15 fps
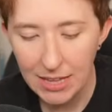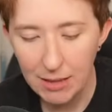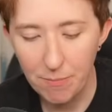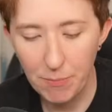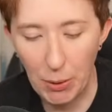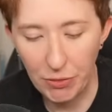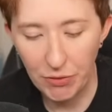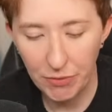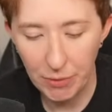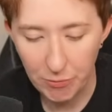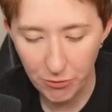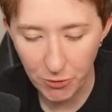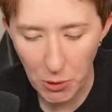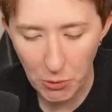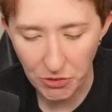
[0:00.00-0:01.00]
Both of them
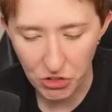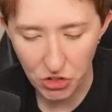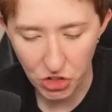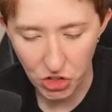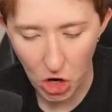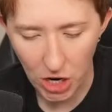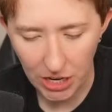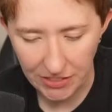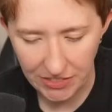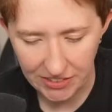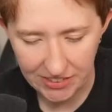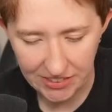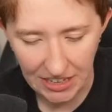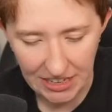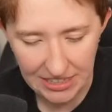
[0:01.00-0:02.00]
froze in shock at the
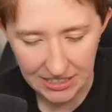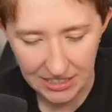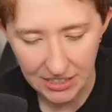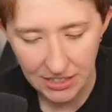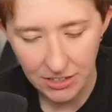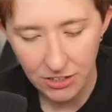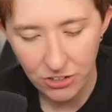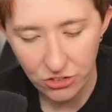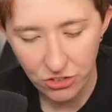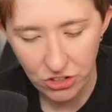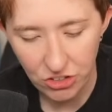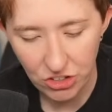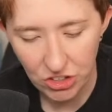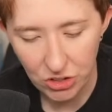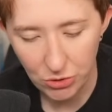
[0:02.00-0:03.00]
sight. Shen
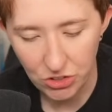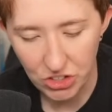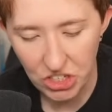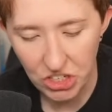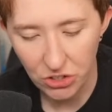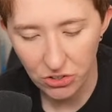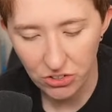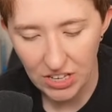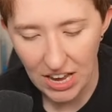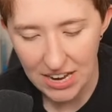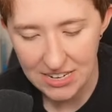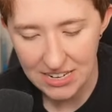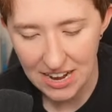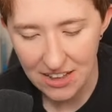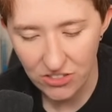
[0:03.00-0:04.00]
Qingqiu's tears
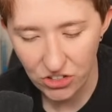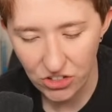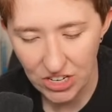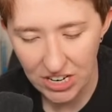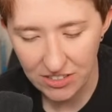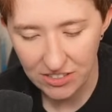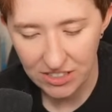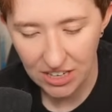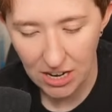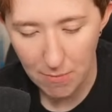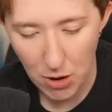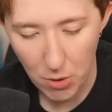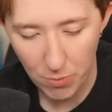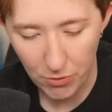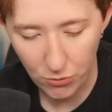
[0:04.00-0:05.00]
hadn't had the chance to come
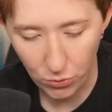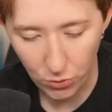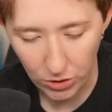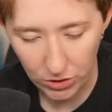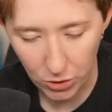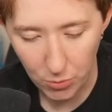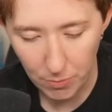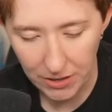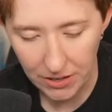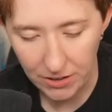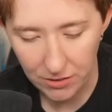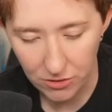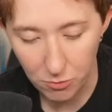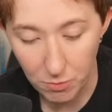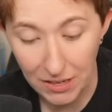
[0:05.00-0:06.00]
out before Lo
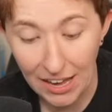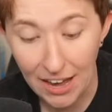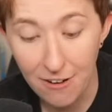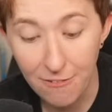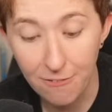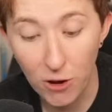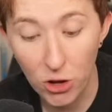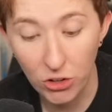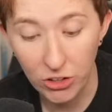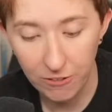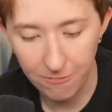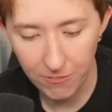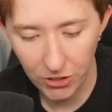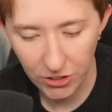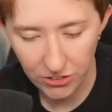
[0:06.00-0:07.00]
Binghe's began falling
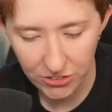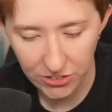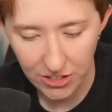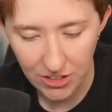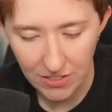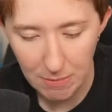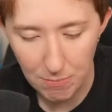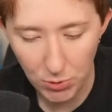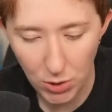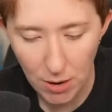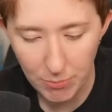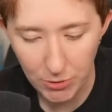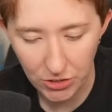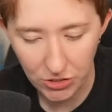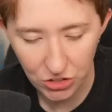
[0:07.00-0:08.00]
first. They
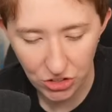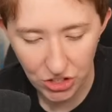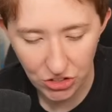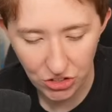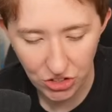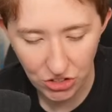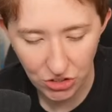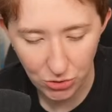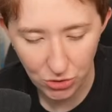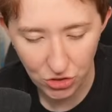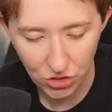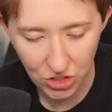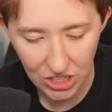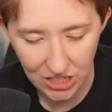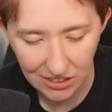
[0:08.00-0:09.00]
plopped onto Shen Qingqiu's
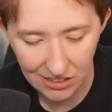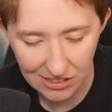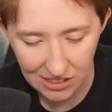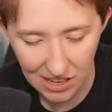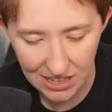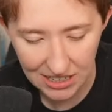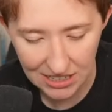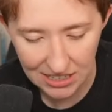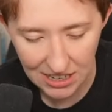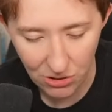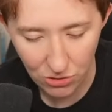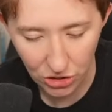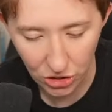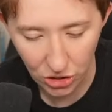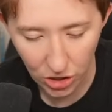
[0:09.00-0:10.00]
cheek, sliding
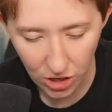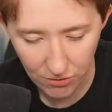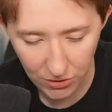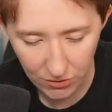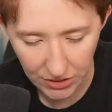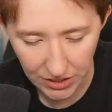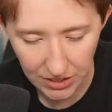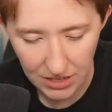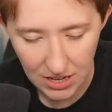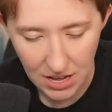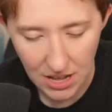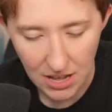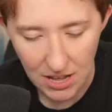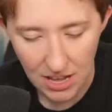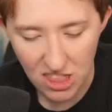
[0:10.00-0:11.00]
down the curve of it.
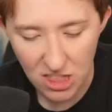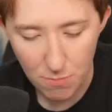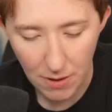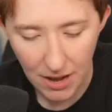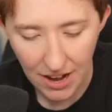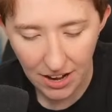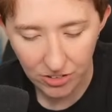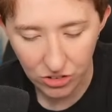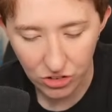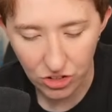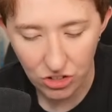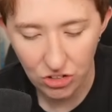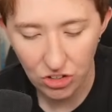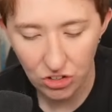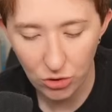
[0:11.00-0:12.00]
In the past,
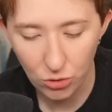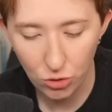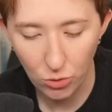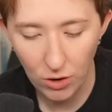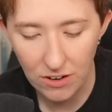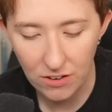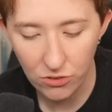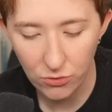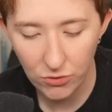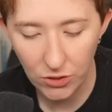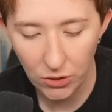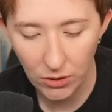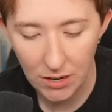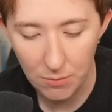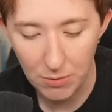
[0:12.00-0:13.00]
Shen Qingqiu's greatest
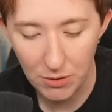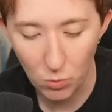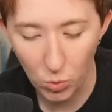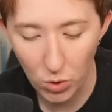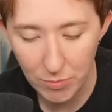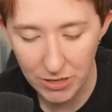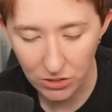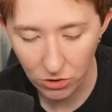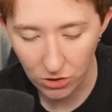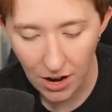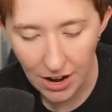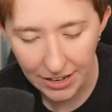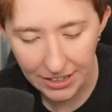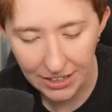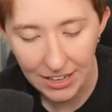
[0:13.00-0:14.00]
fear had been women
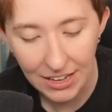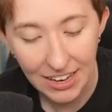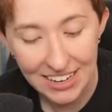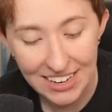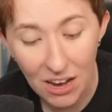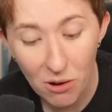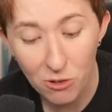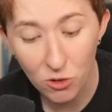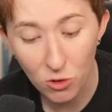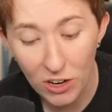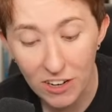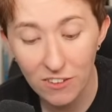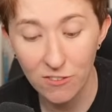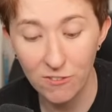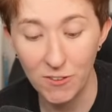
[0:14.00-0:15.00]
crying, and now his
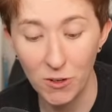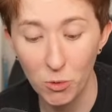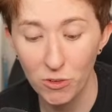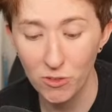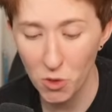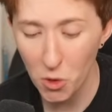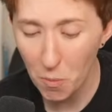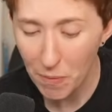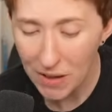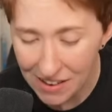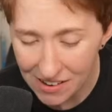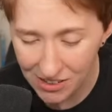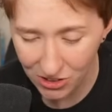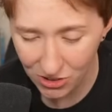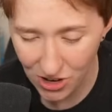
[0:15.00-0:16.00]
greatest fear was Lo
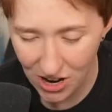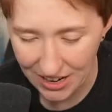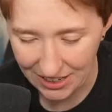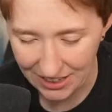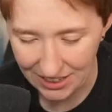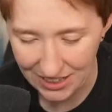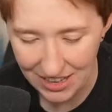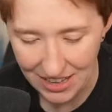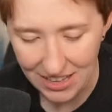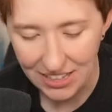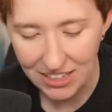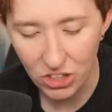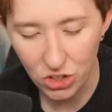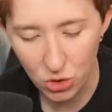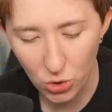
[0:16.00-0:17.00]
Binghe crying.
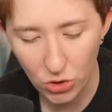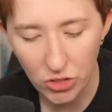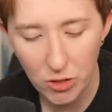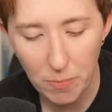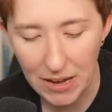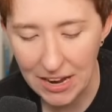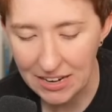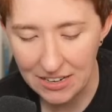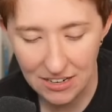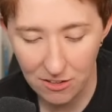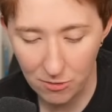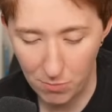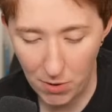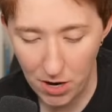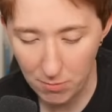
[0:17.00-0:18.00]
He ignored the pain in
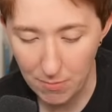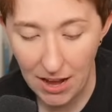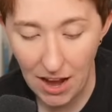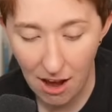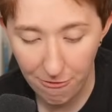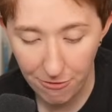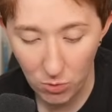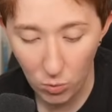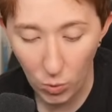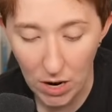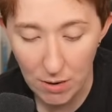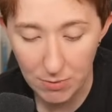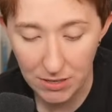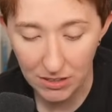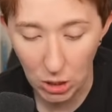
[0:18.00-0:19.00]
his bottom half and
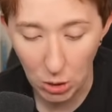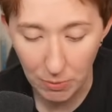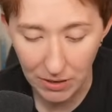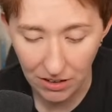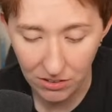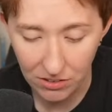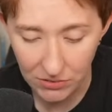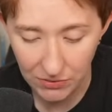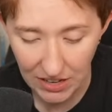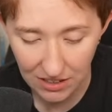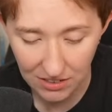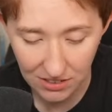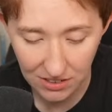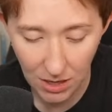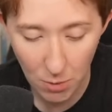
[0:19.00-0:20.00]
wiped at Lo Binghe's
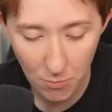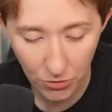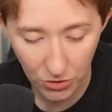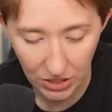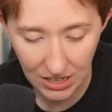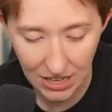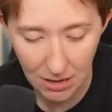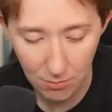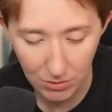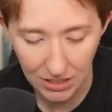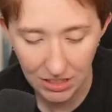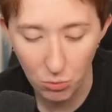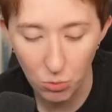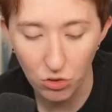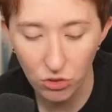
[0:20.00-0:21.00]
face, comforting him like
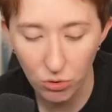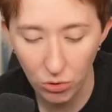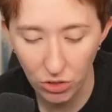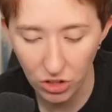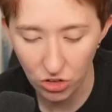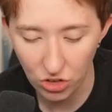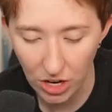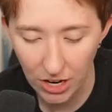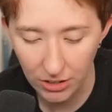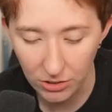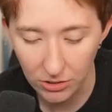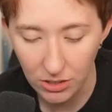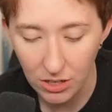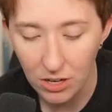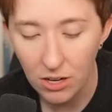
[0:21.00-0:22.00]
he was soothing a child.